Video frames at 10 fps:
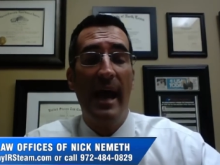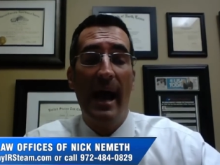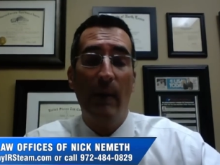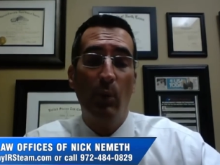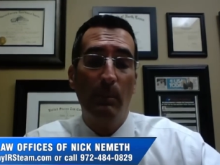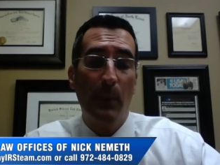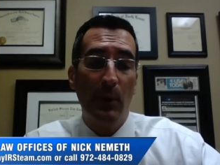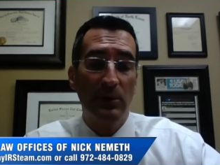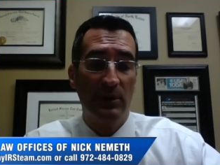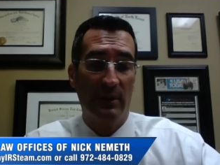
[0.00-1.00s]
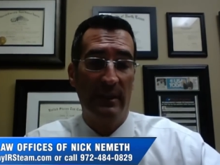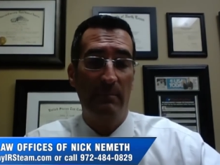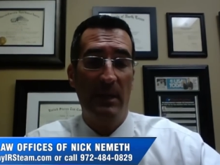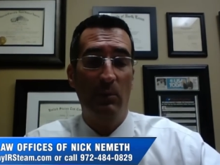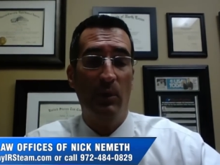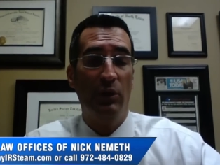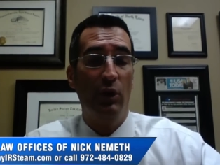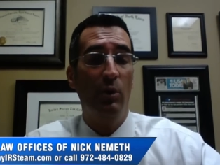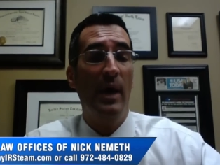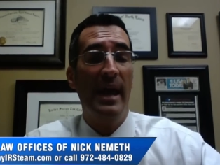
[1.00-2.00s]
I will personally meet with
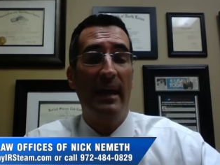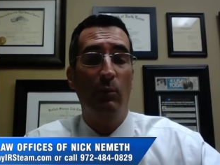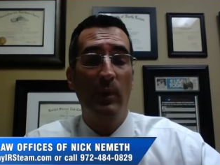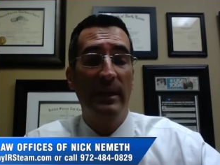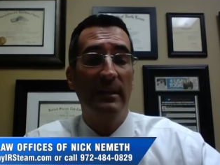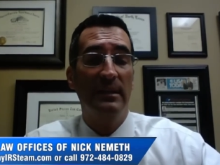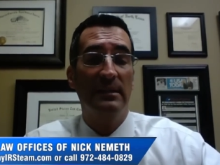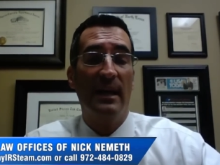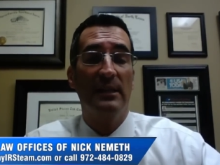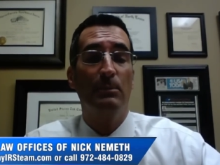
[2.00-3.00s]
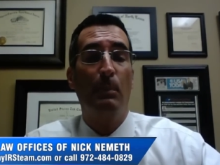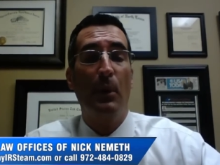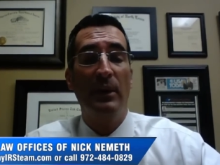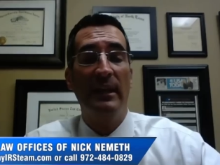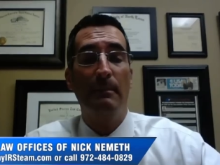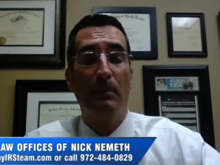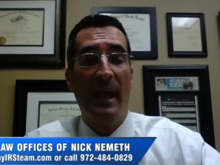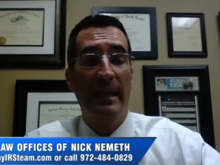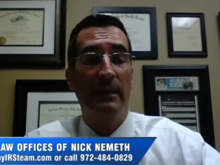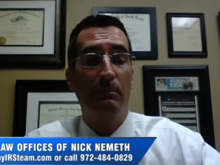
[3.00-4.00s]
you and we can discuss putting a
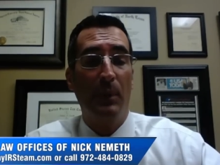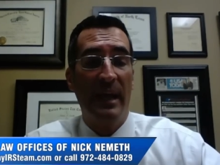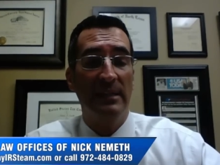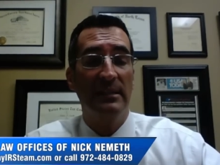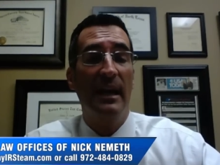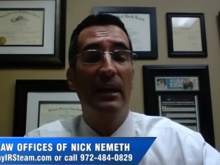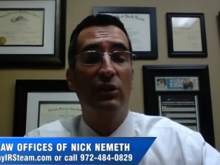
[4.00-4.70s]
plan in place